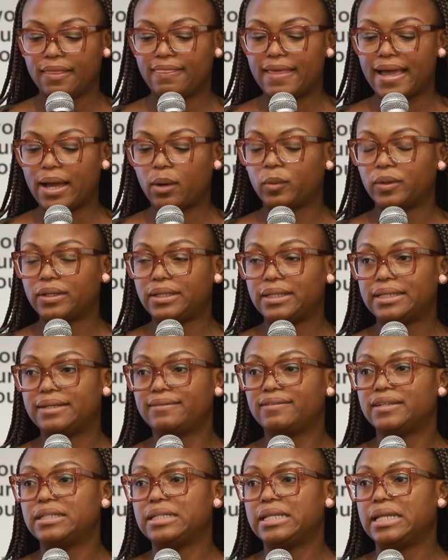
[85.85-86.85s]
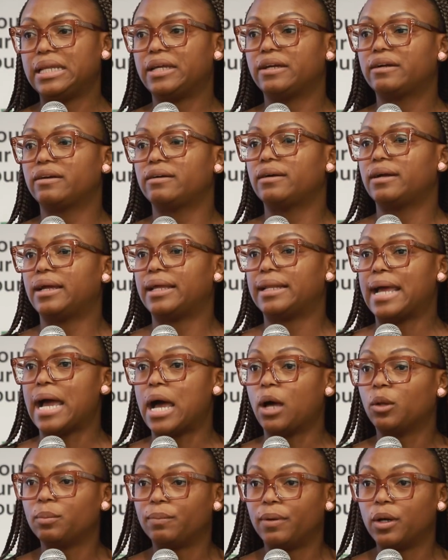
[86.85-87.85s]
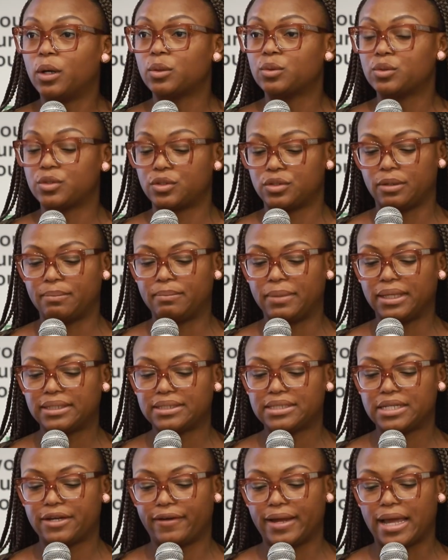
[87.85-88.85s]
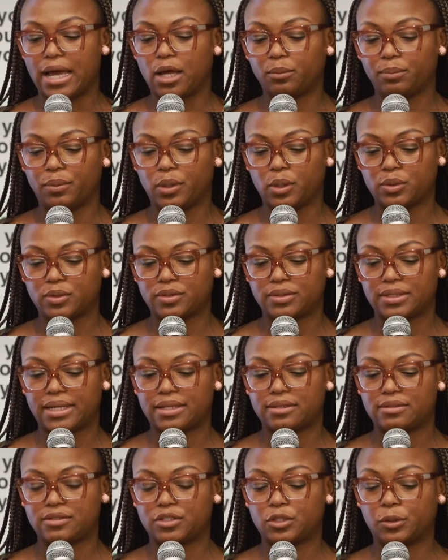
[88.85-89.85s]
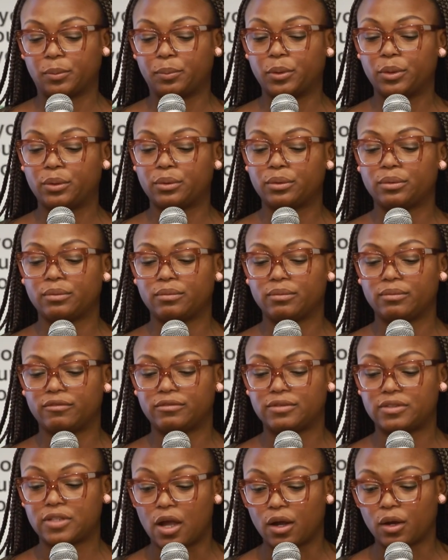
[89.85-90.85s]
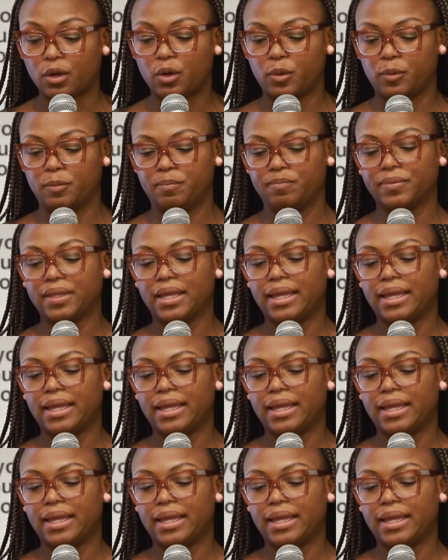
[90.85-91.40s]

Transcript: that were living near an outpost, a military outpost in Zaco